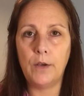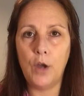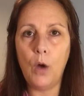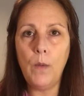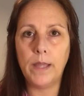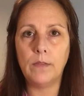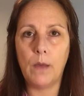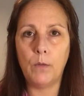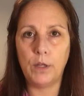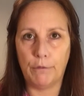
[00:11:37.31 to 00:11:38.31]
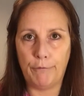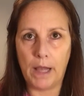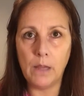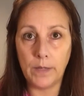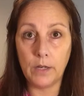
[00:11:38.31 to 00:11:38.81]
knowing that when you're
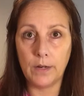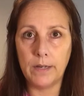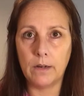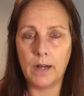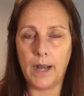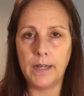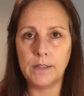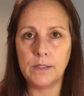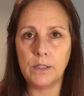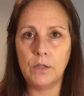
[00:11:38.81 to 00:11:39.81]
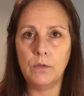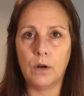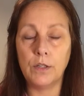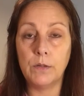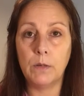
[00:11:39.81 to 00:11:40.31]
following your inner guidance, you
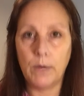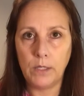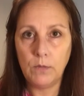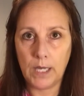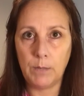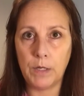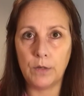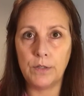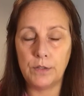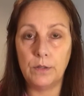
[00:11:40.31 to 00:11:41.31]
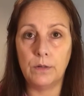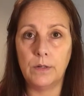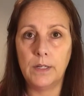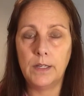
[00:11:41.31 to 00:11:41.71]
are doing what you came here to do,